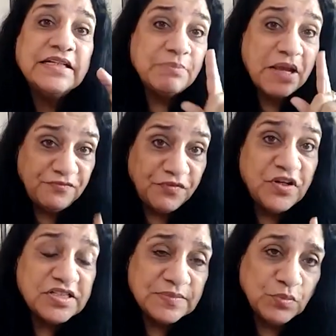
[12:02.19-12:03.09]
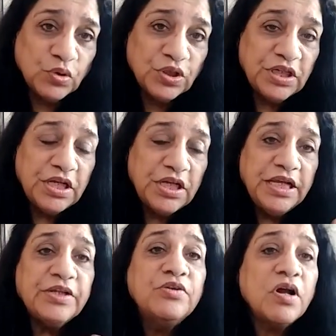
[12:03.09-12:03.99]
And my first book,
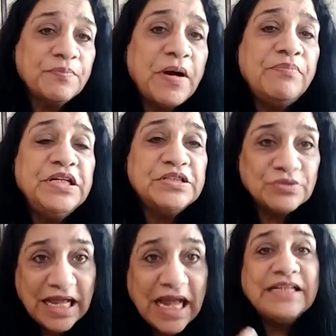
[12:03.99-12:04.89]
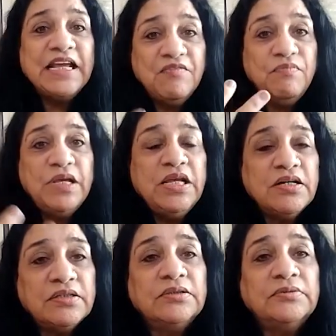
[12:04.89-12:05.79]
it got published, so that gave me
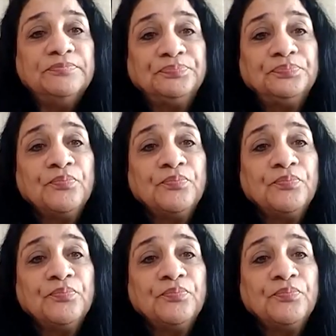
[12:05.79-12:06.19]
a